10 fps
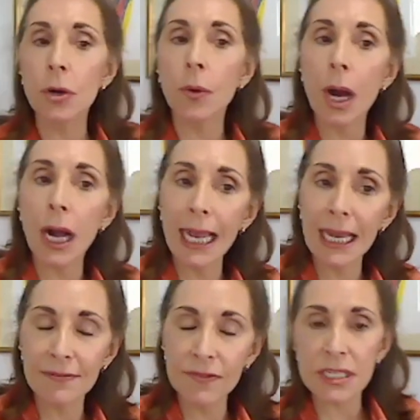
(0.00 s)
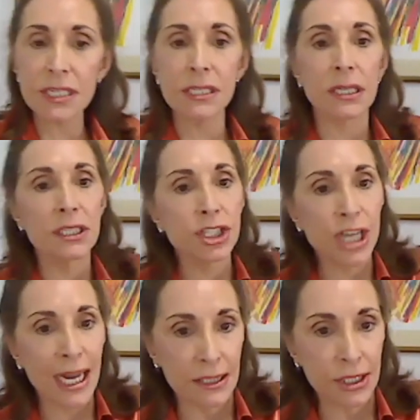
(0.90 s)
I have this
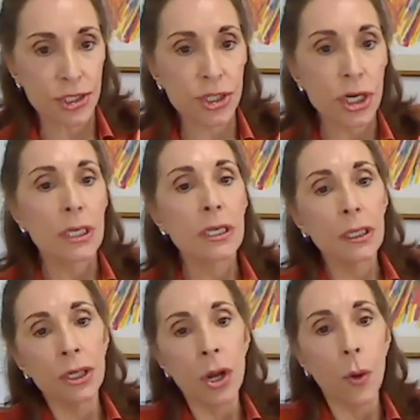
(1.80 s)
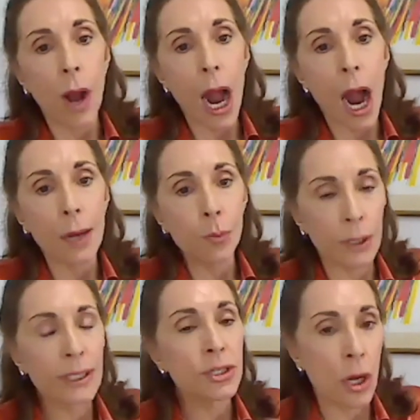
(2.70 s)
challenge. I want
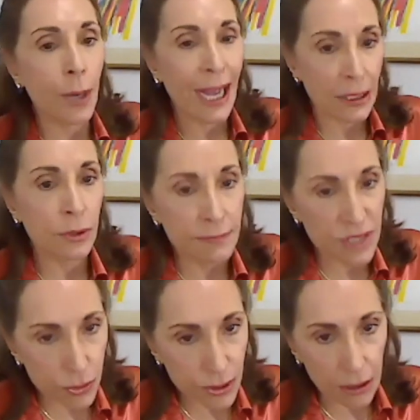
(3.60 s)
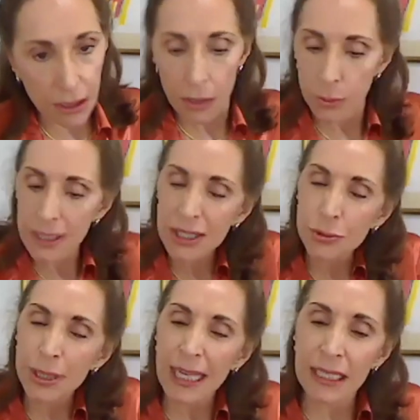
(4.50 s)
to know how I'm doing on it. I want to
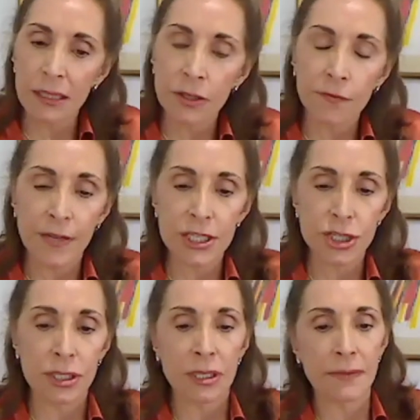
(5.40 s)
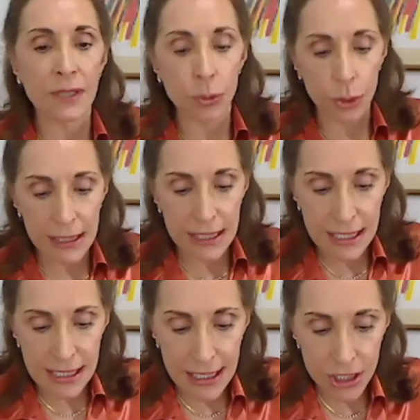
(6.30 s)
create innovation in the
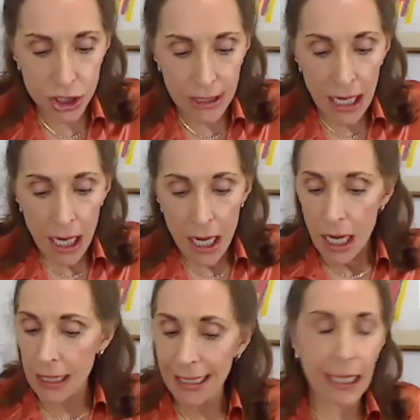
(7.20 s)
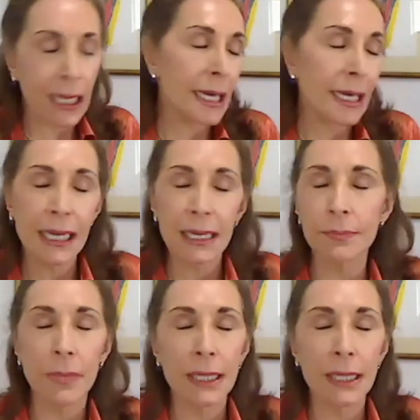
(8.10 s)
organization. I got to get
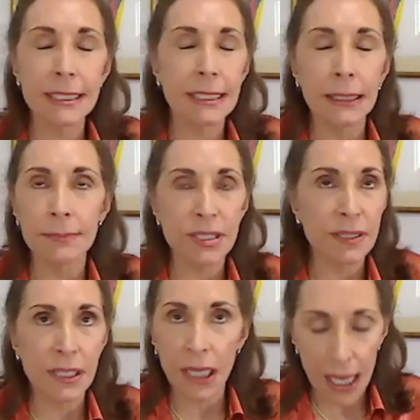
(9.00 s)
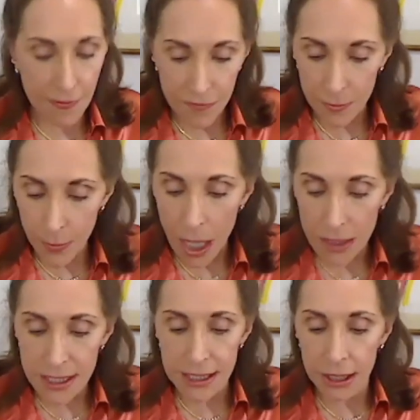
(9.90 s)
my team to think out of the box.